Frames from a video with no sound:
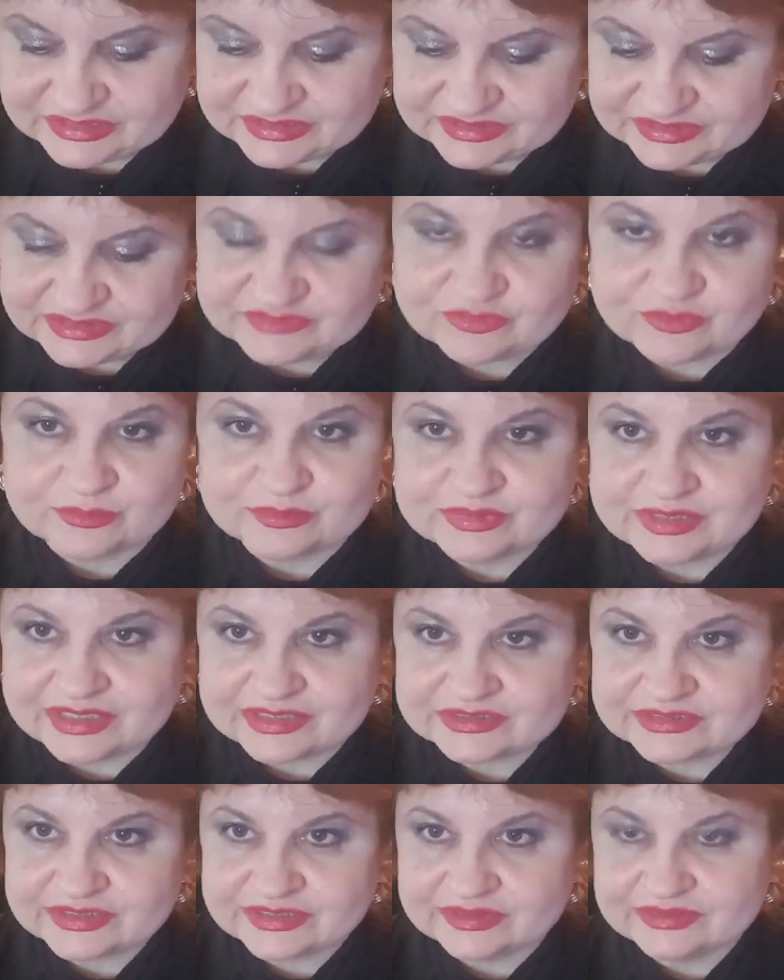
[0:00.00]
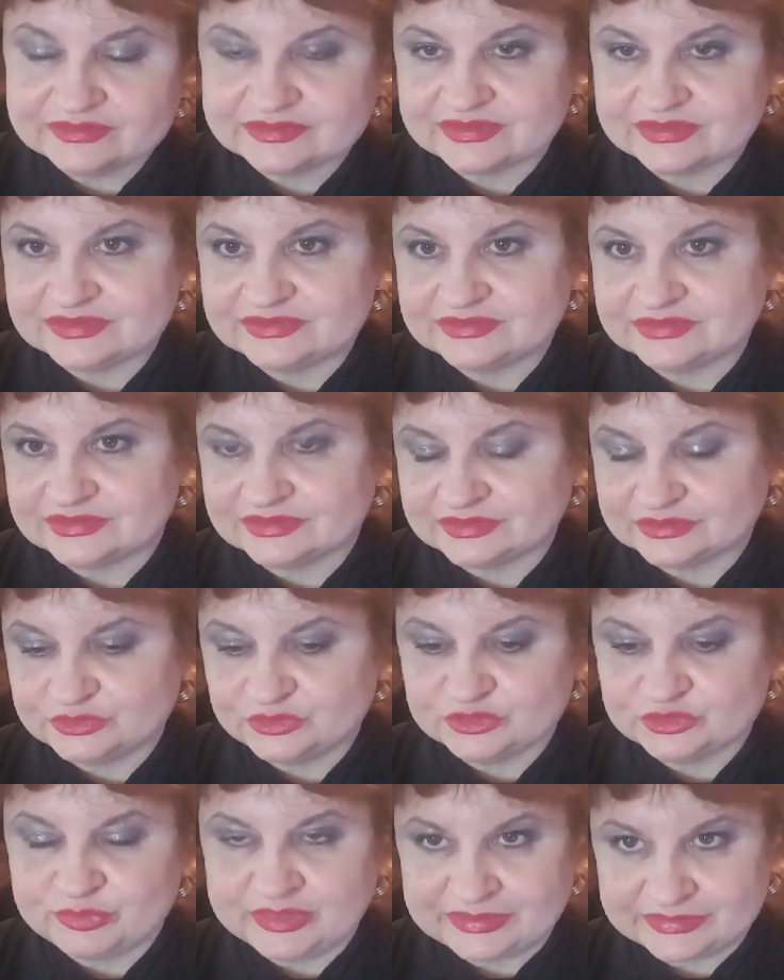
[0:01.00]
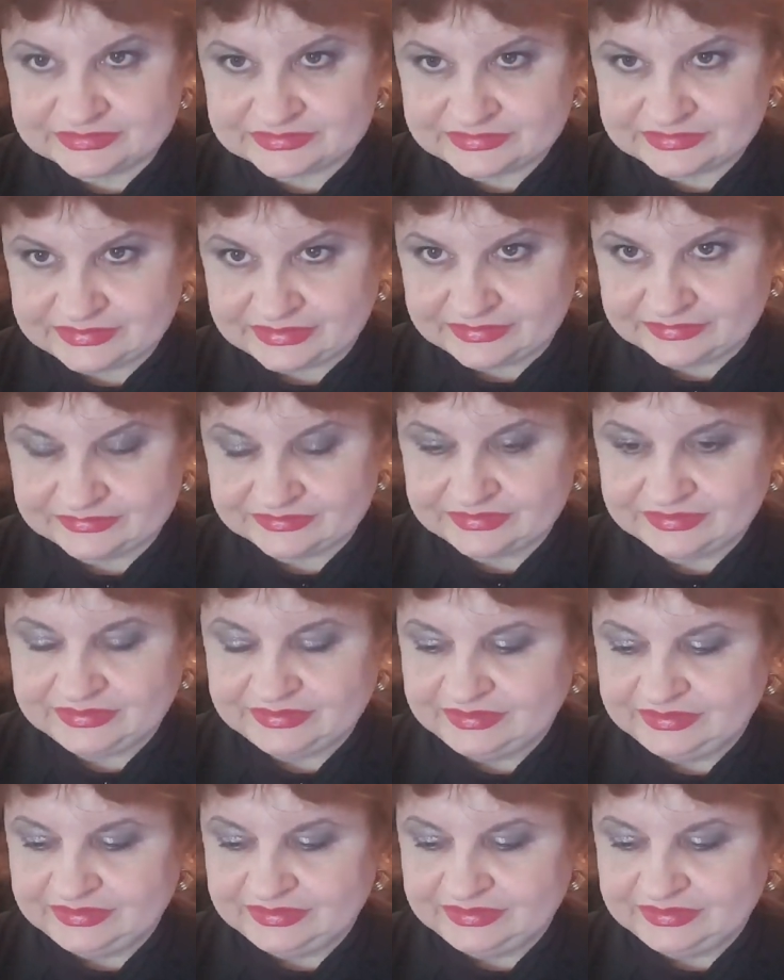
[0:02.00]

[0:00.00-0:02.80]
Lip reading: cherries from Tashkent, it's Uzbekistan,